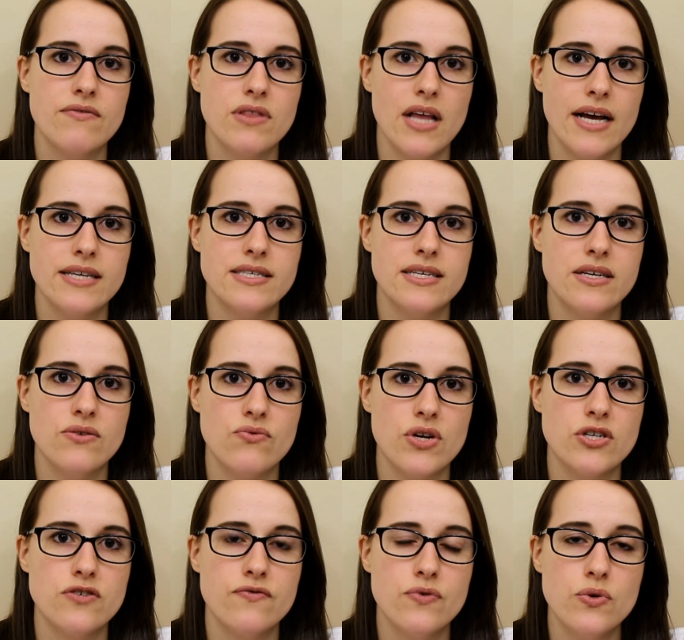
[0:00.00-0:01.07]
of lysine
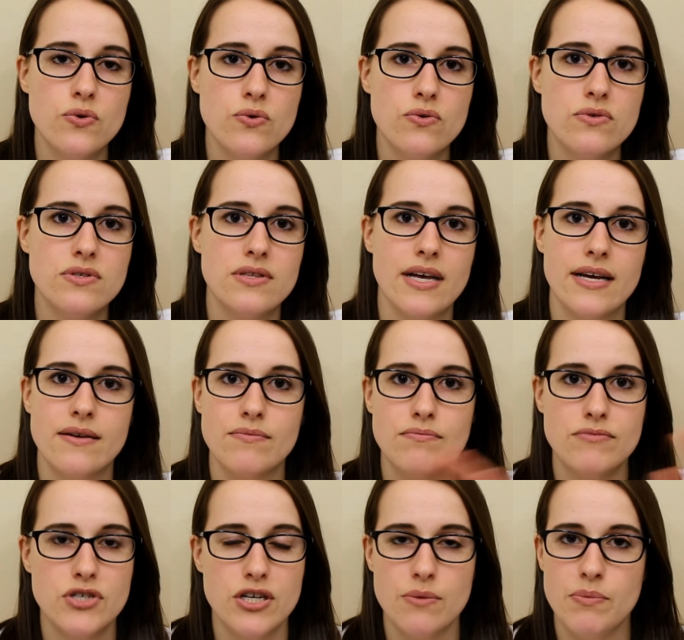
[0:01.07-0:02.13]
rich foods like
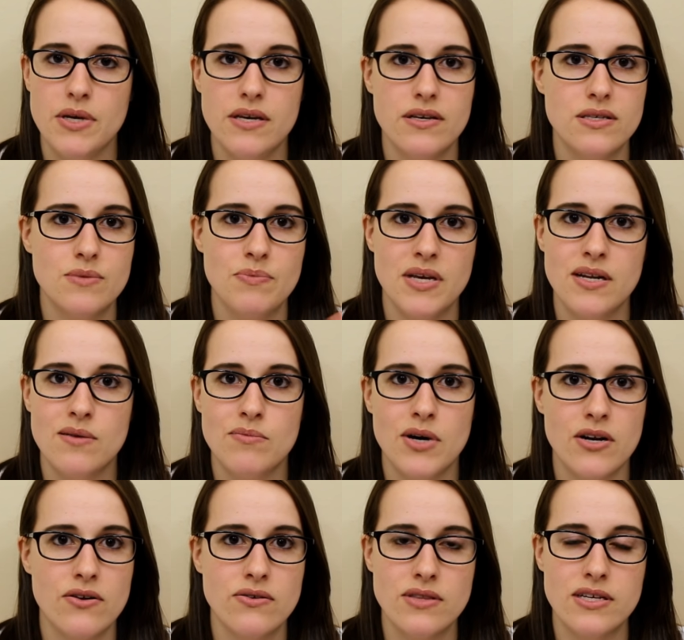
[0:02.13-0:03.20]
chickpeas, peanut
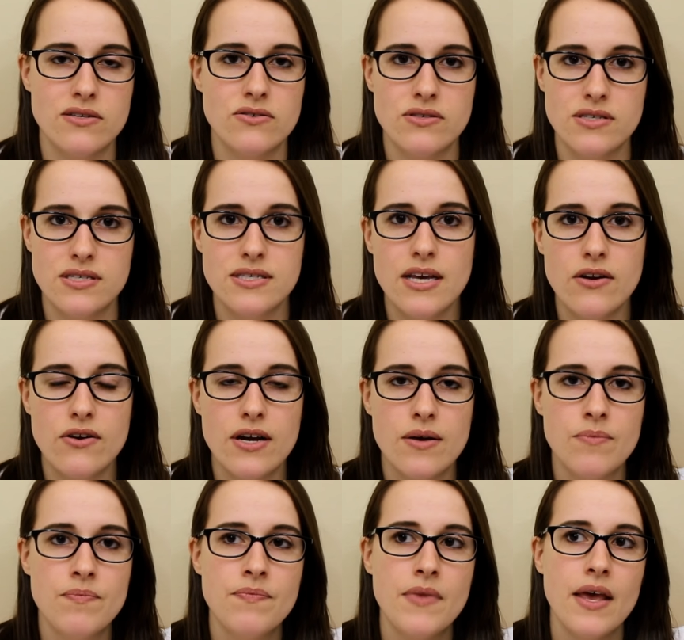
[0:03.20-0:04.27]
butter, lentils,
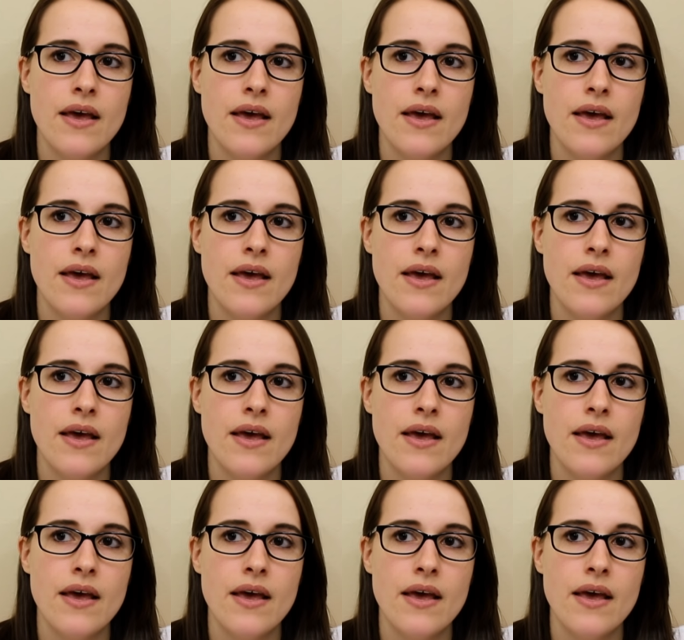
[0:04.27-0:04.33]
etc.,